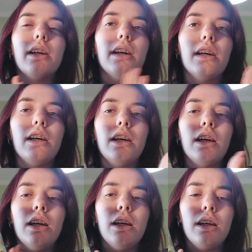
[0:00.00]

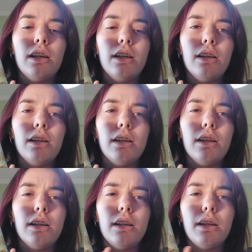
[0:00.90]

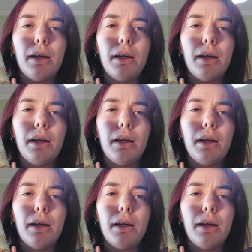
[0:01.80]
No one is speaking in this clip.